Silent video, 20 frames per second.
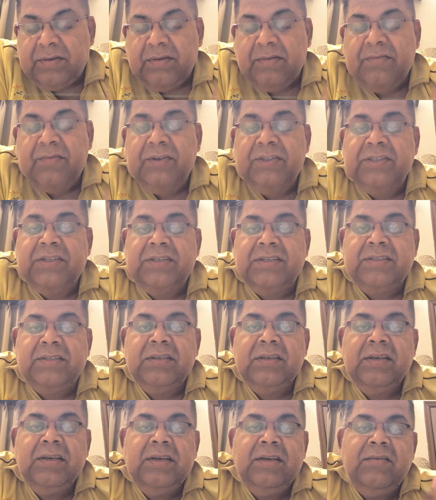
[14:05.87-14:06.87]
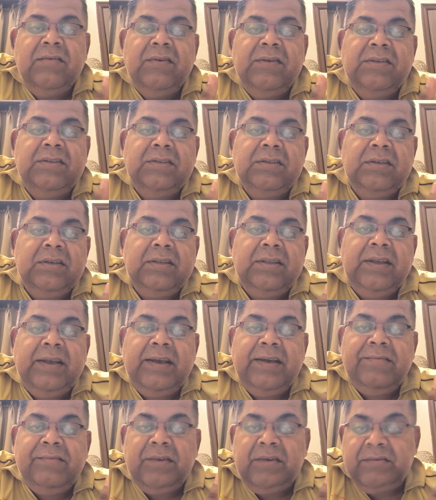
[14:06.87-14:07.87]
features which they
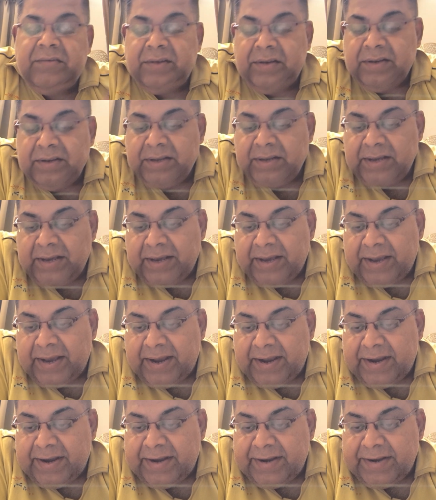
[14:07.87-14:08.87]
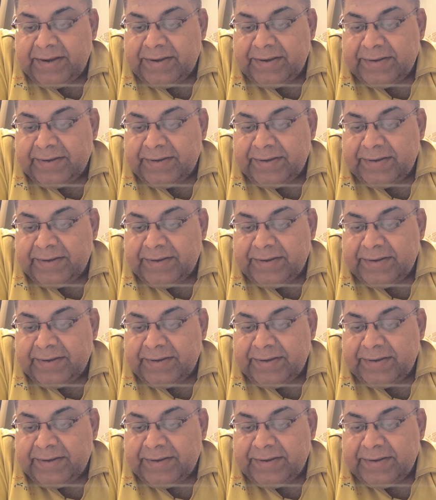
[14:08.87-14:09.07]
have given. And